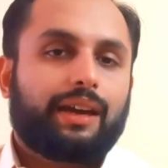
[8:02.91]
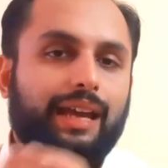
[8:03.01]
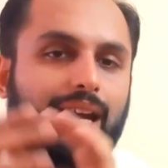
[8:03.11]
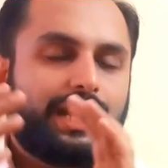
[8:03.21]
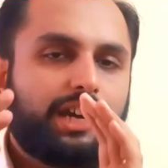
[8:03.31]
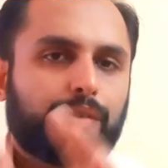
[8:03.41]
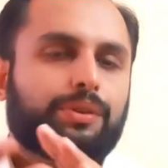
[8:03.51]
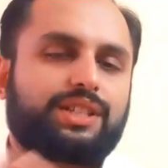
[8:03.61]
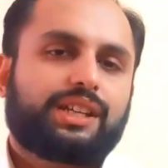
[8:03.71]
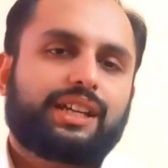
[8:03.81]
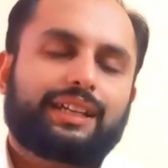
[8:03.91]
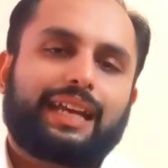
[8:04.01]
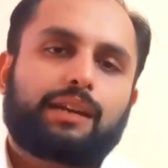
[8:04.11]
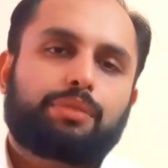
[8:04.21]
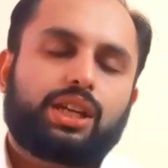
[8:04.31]
ADR or GDR
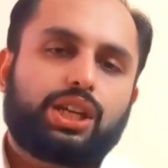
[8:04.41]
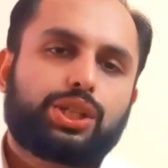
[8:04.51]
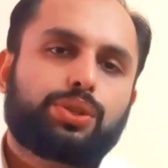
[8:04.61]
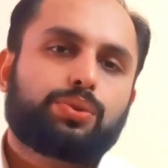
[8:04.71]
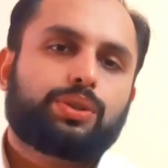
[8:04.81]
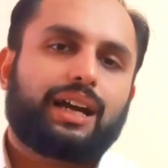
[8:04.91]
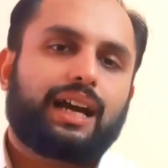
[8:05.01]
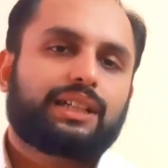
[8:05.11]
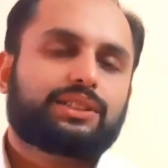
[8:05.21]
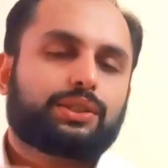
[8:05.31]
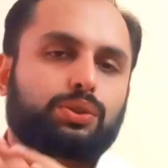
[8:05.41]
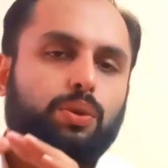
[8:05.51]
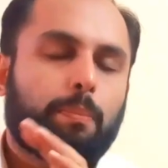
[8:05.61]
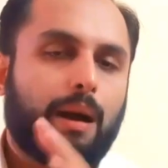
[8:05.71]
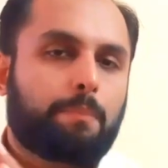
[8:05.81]
can be issued either
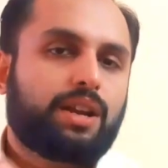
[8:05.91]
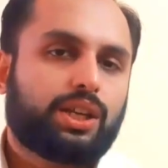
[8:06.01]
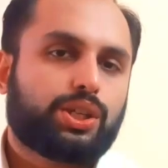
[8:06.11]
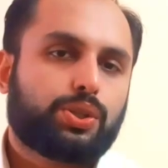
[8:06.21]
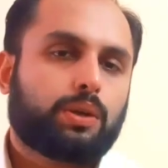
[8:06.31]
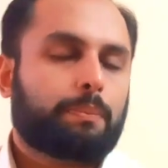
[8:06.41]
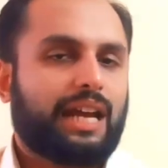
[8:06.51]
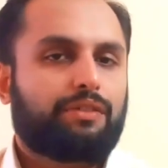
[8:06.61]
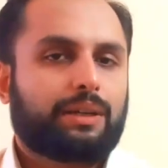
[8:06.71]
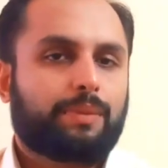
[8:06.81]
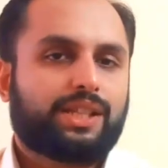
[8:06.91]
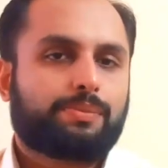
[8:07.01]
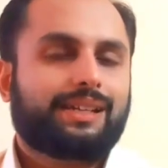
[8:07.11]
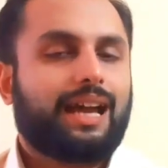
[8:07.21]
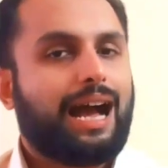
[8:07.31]
through public issue or private
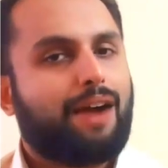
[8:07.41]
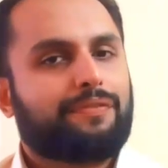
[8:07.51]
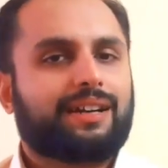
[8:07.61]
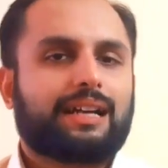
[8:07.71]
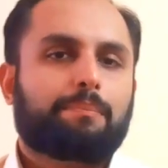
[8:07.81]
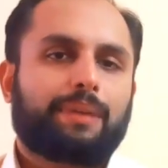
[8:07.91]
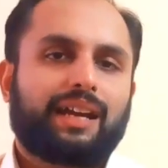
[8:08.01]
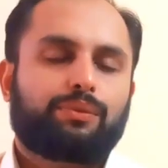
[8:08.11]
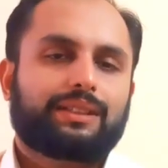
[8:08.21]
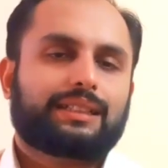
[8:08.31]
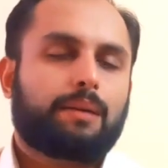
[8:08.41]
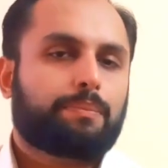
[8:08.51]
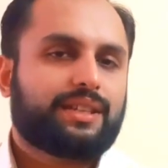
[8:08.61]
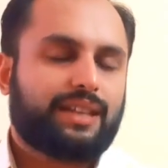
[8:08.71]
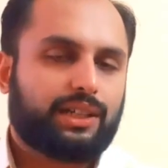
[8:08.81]
placement after complying with
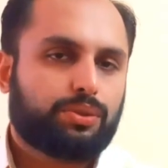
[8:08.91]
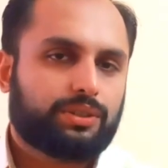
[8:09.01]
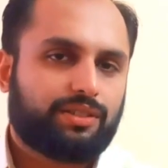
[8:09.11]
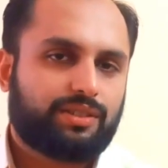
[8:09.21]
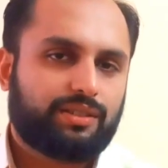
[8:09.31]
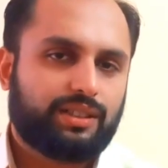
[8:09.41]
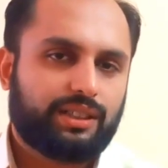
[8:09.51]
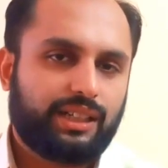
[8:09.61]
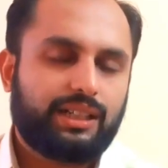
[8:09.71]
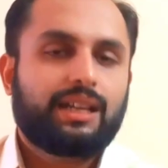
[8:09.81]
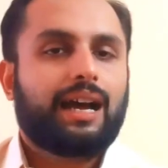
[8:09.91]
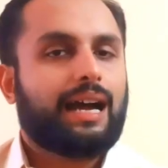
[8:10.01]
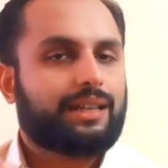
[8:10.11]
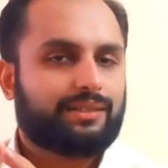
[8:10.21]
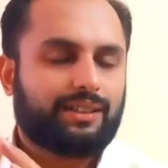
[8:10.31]
Companies Act 2013
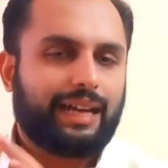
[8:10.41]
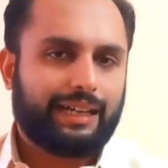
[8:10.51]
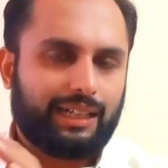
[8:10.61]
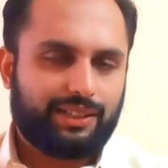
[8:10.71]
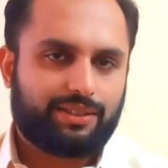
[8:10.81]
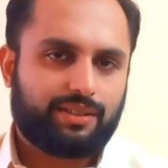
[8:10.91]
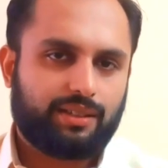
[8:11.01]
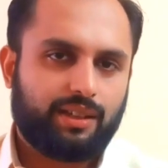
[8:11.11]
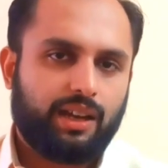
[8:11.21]
and other guidelines.